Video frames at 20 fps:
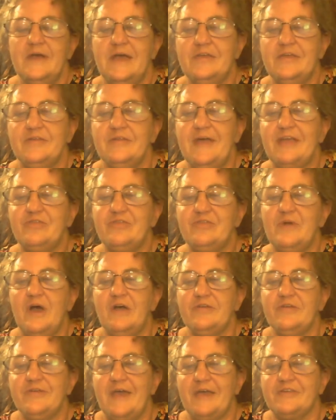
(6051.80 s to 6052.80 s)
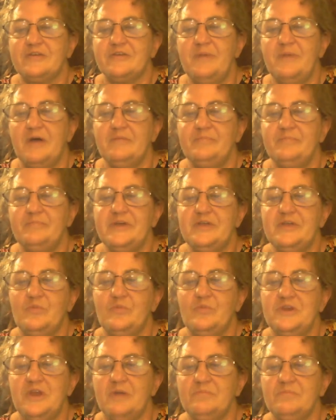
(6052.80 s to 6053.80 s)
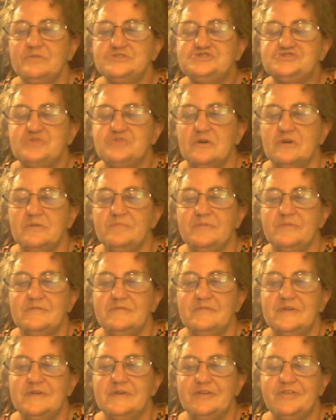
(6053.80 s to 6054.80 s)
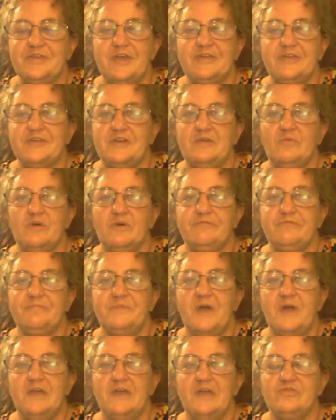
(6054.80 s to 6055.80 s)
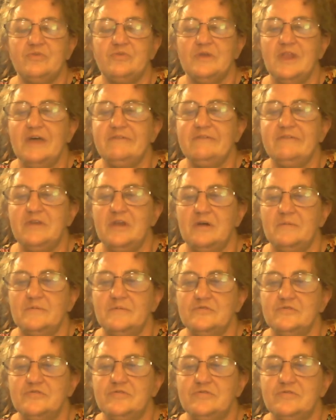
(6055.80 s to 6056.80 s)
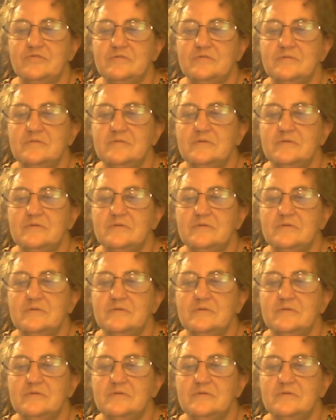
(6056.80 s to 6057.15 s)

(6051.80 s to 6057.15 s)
That's what I was asking about being one number short, but it says anywhere from 9 to 11 numbers.